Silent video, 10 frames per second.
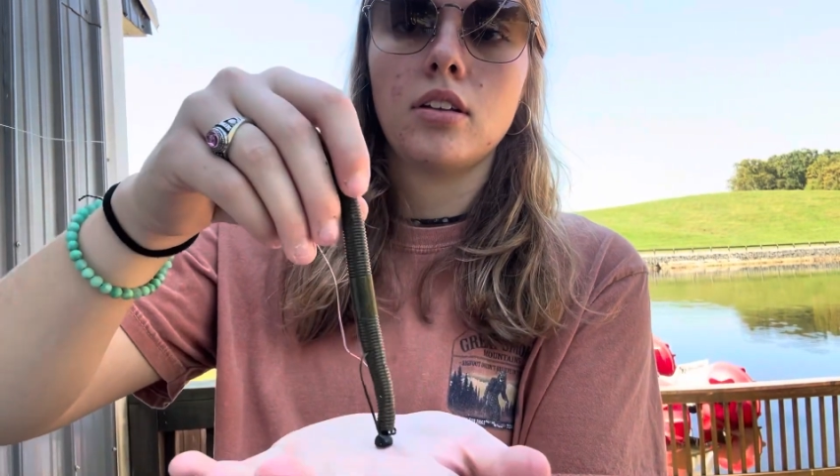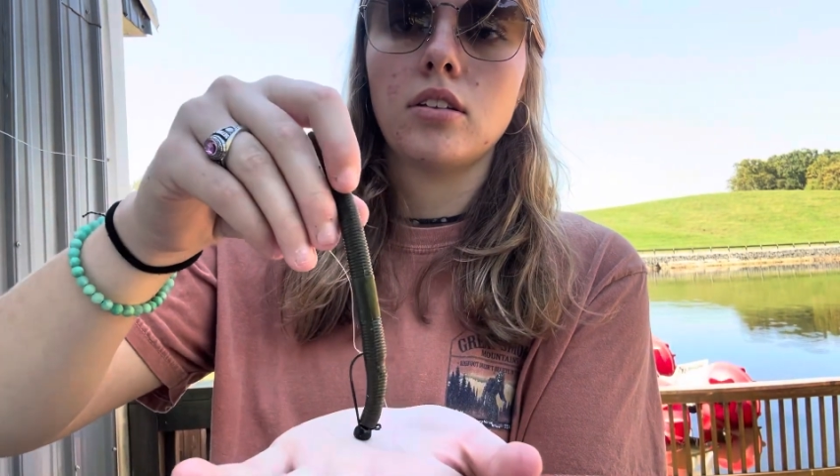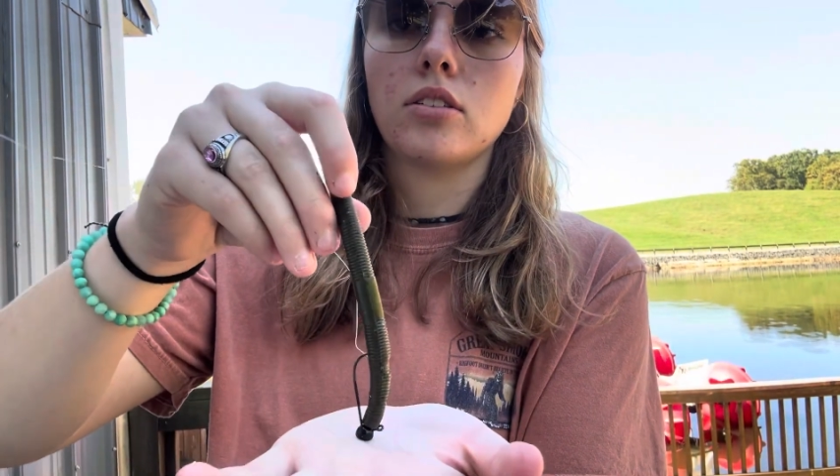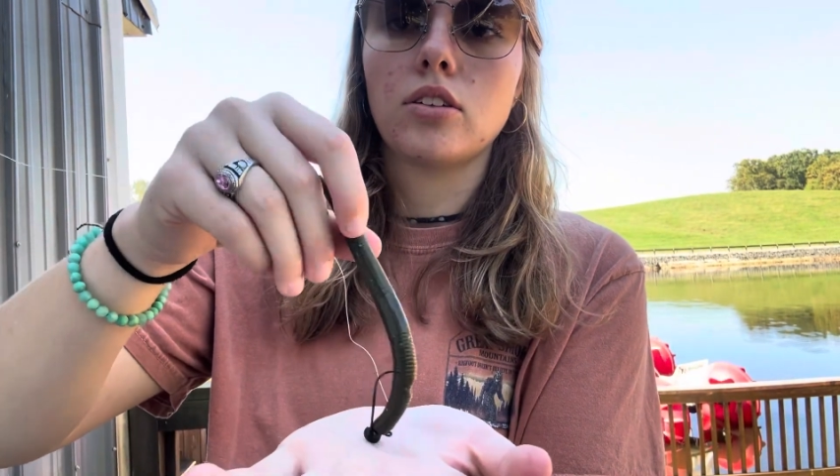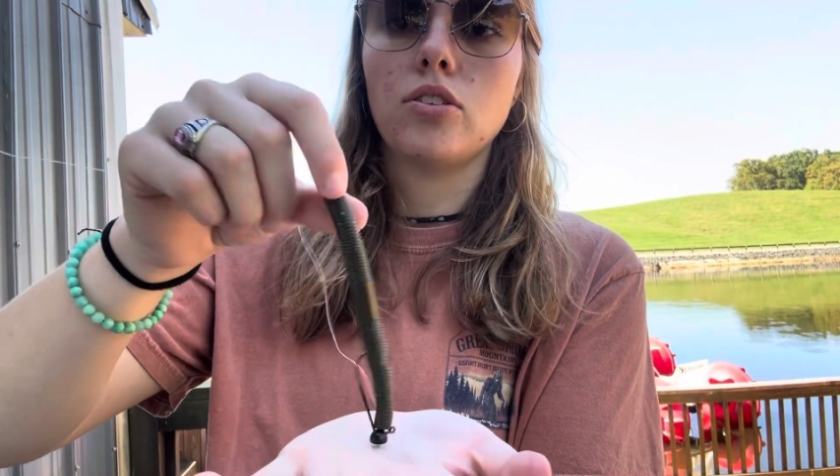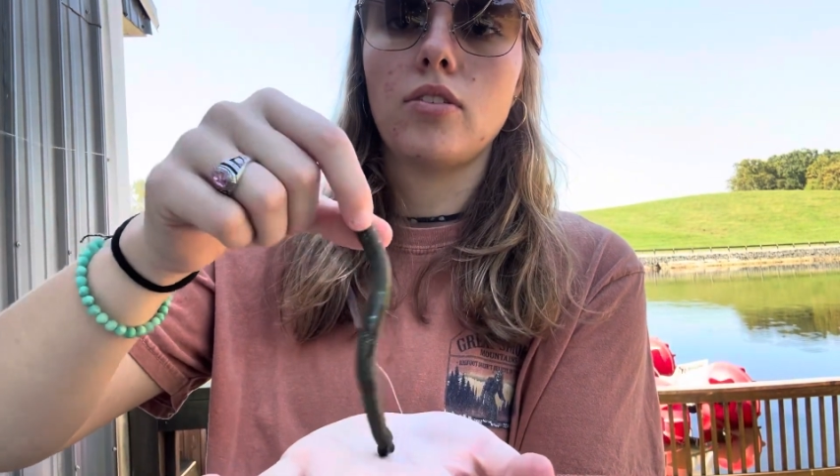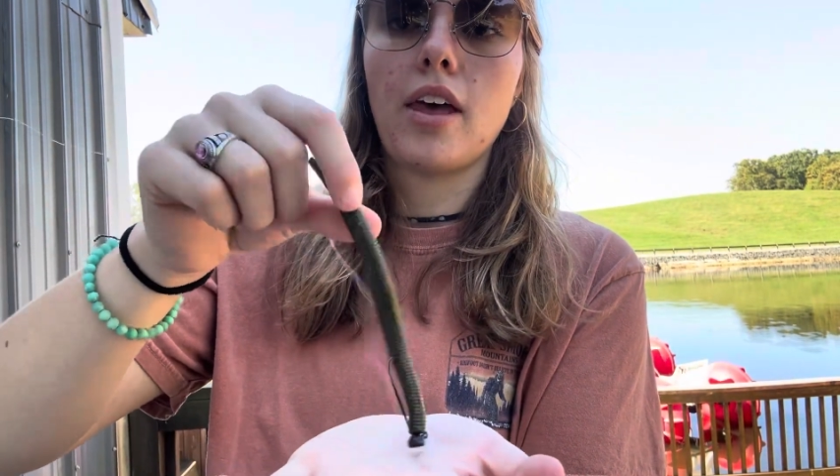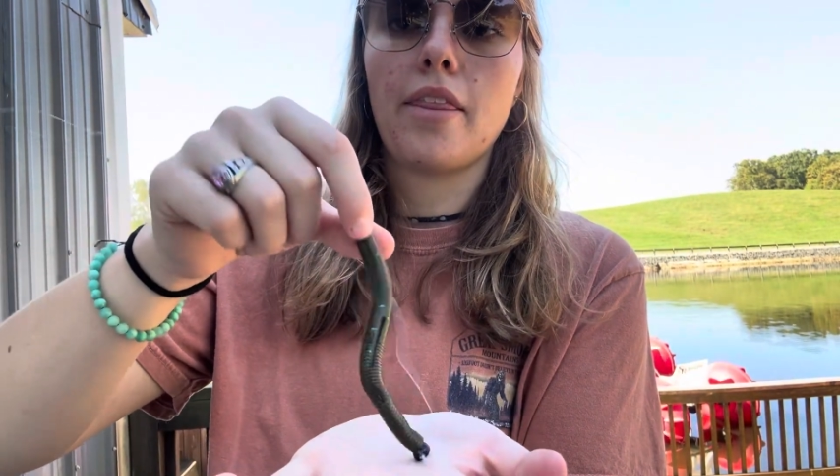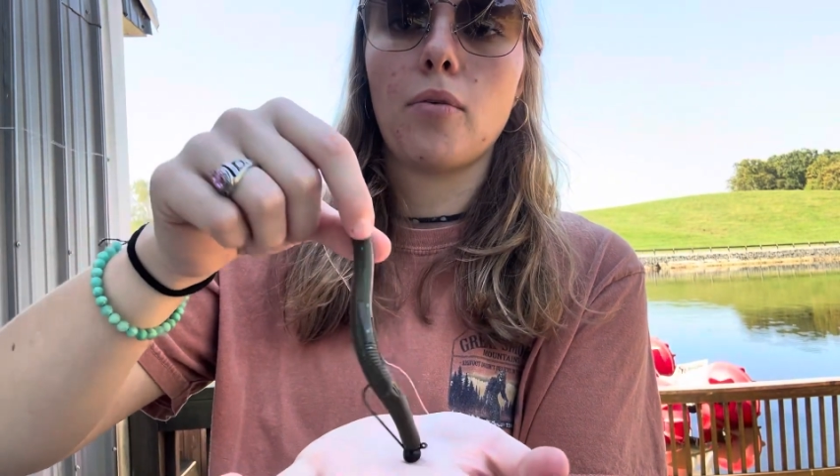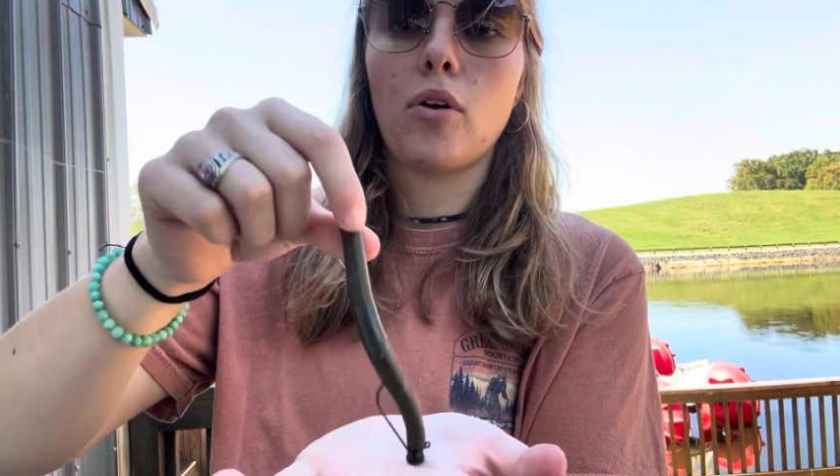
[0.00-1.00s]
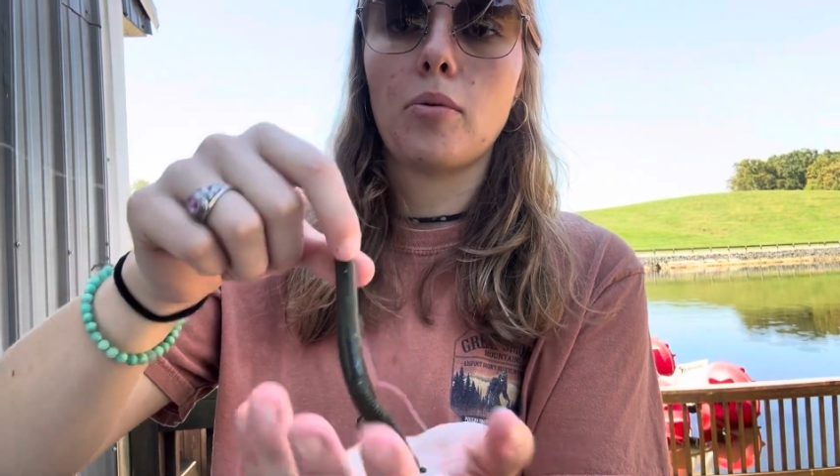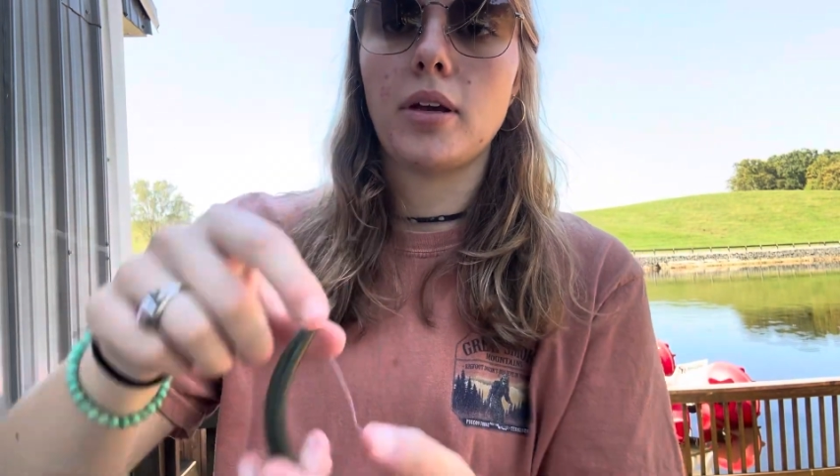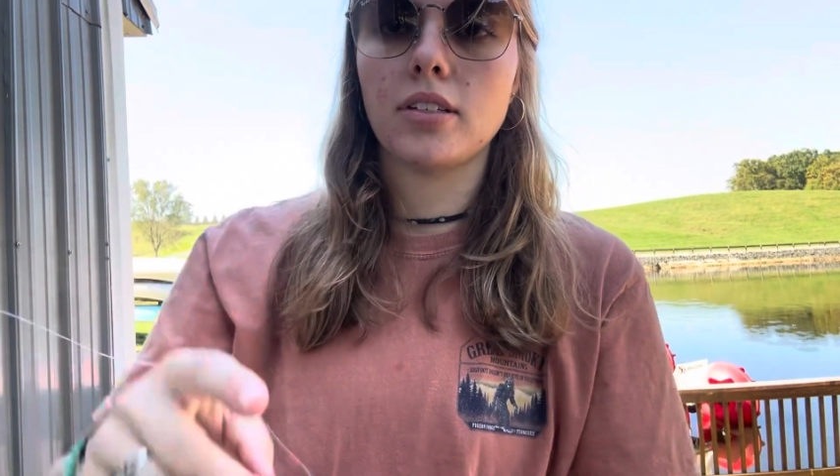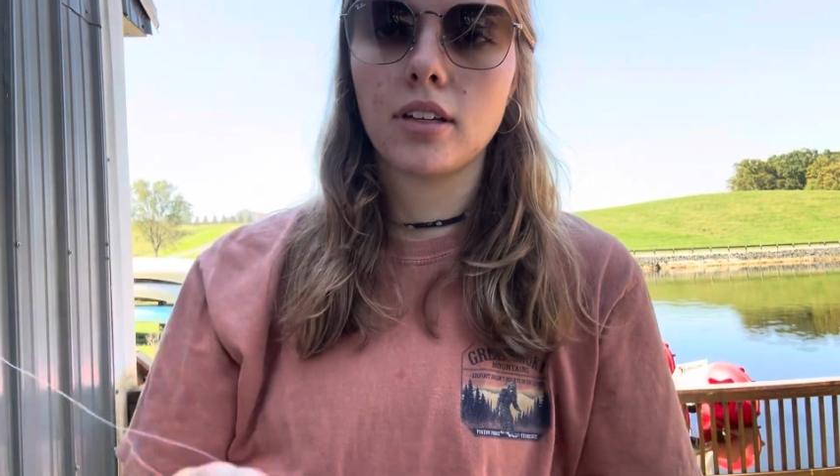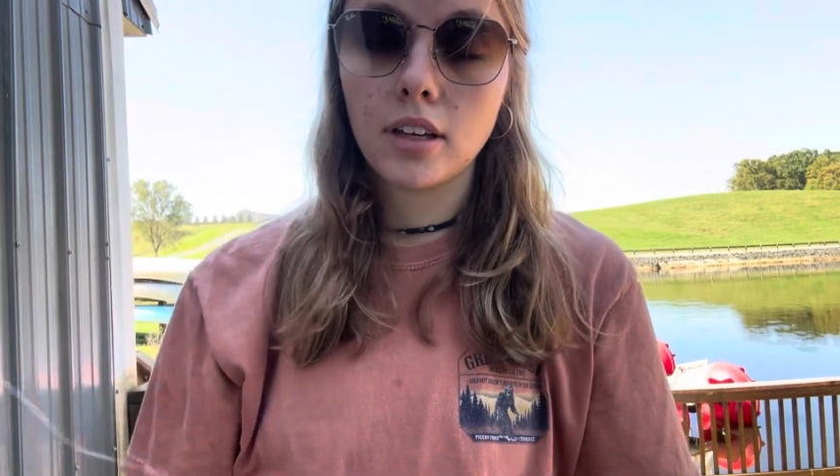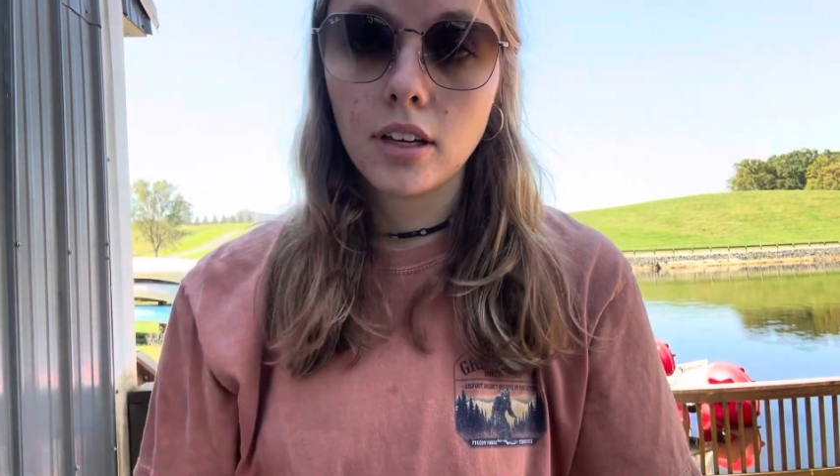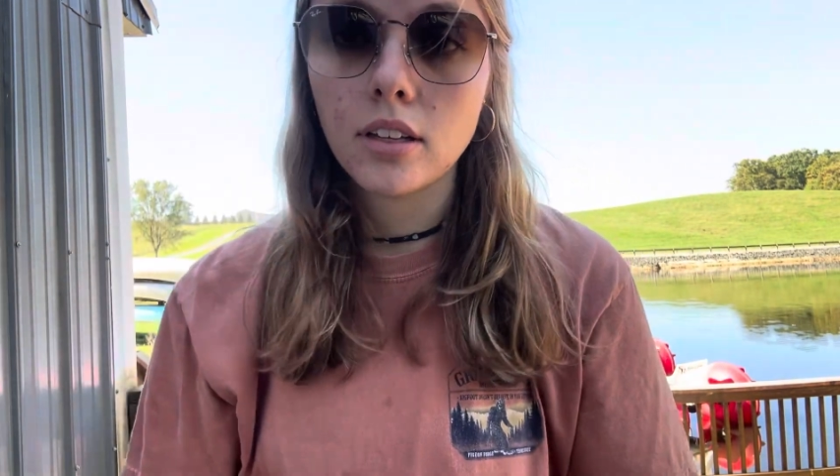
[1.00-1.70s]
it's going to do that in the water basically.